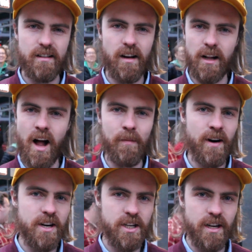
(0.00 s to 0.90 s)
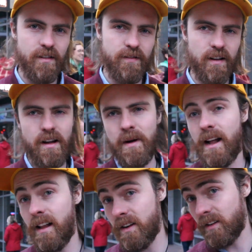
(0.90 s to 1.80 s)
conglomeration of, am I
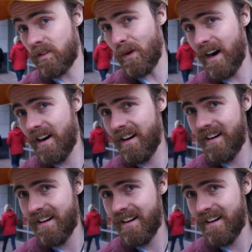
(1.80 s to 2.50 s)
allowed to swear?